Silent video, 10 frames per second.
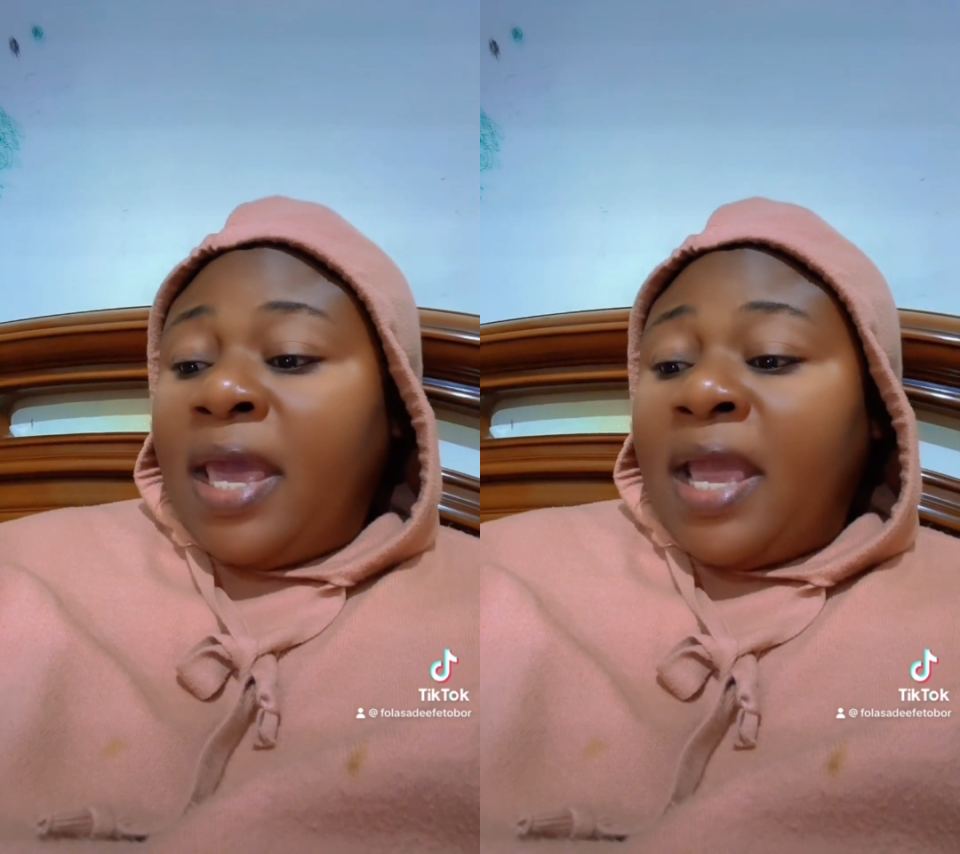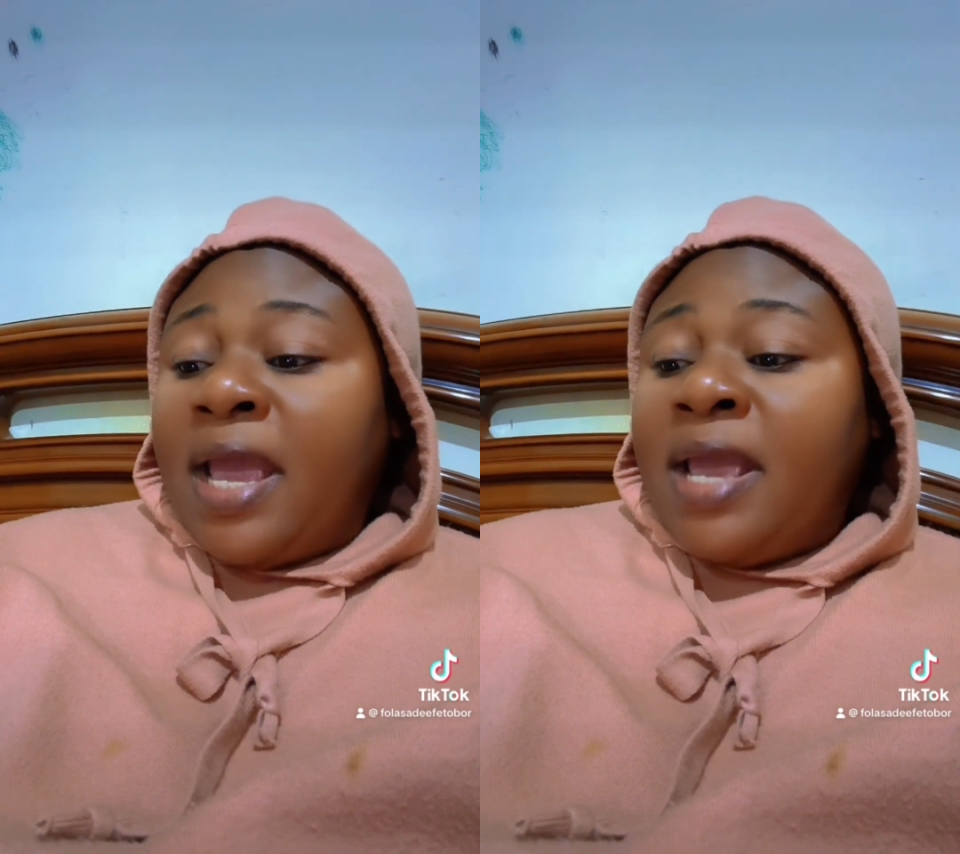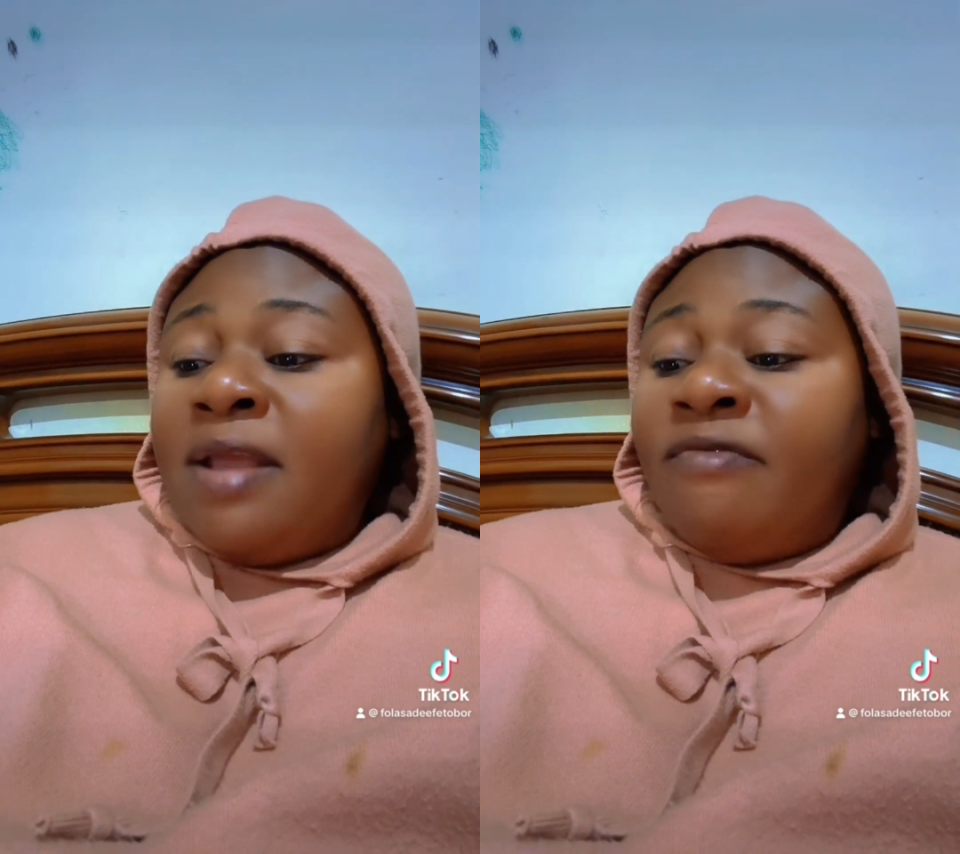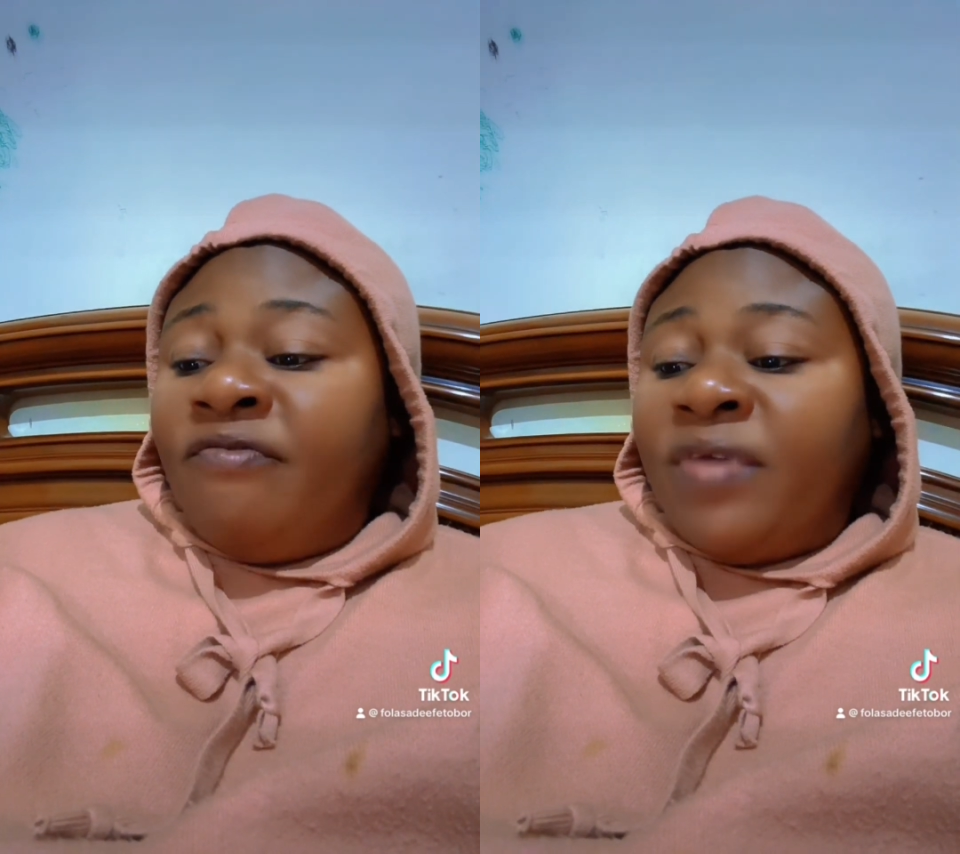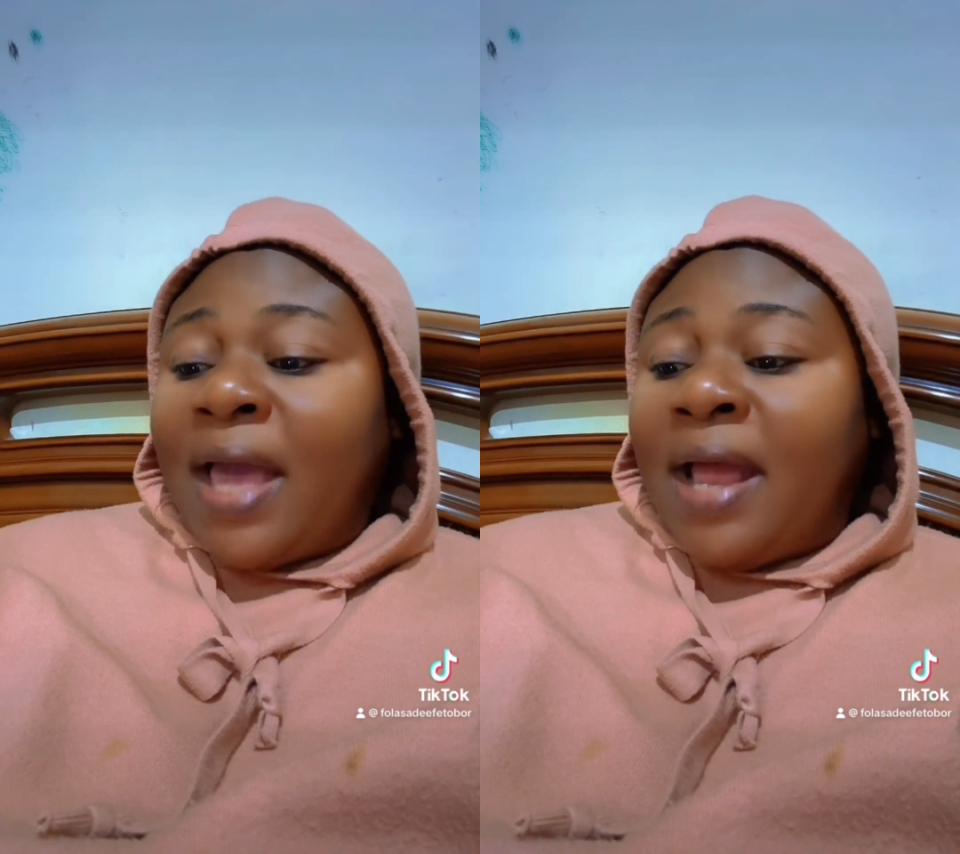In
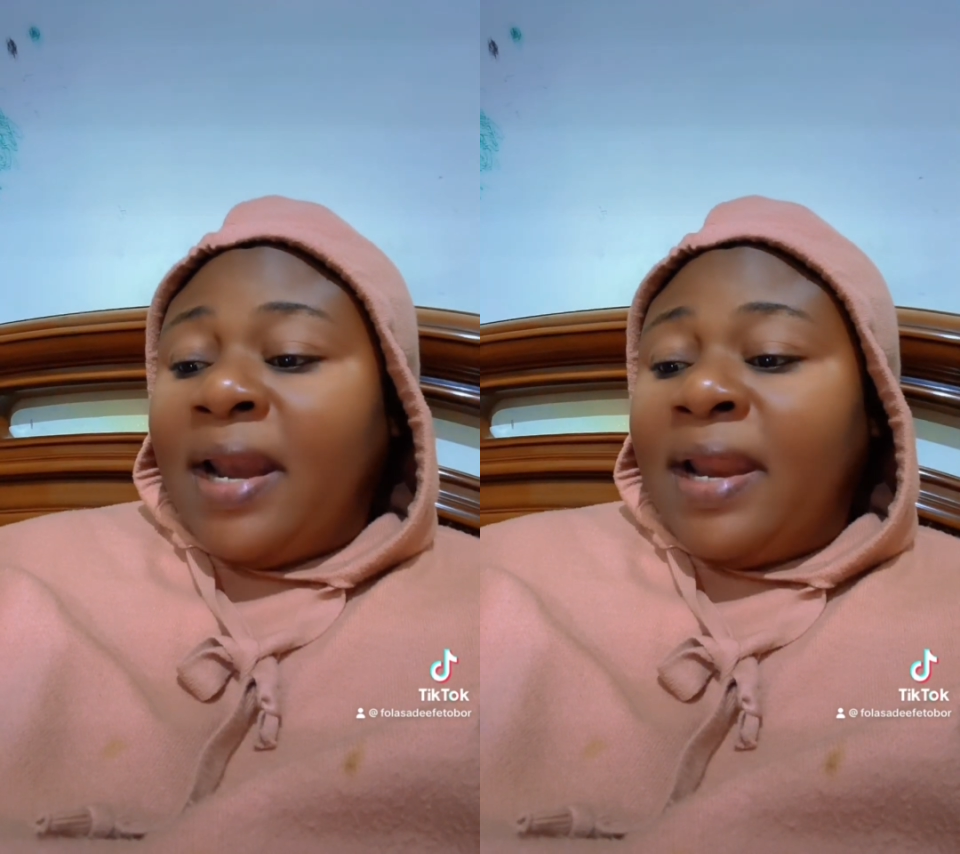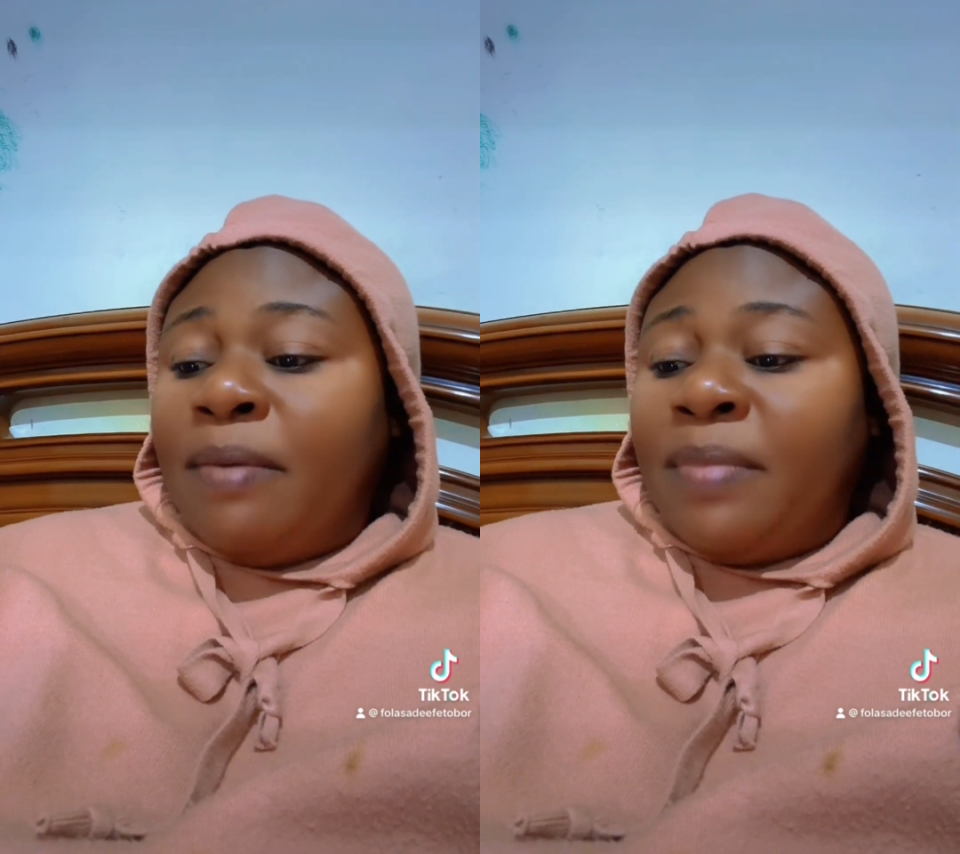Viale